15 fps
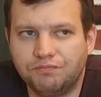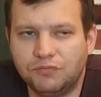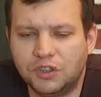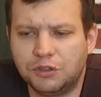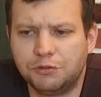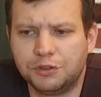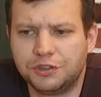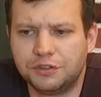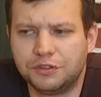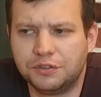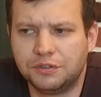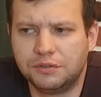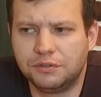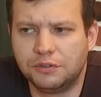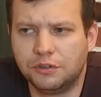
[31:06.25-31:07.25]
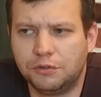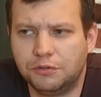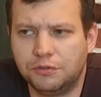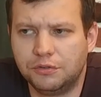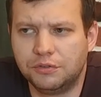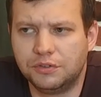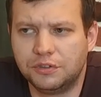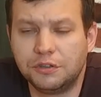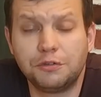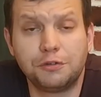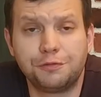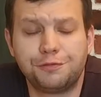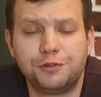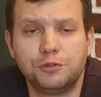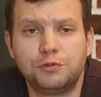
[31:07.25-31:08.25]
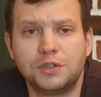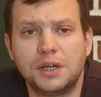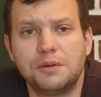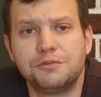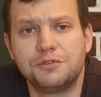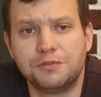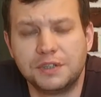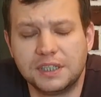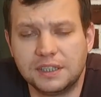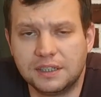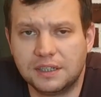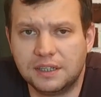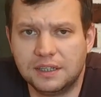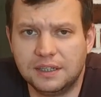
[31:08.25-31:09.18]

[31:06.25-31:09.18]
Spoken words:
there were a few times when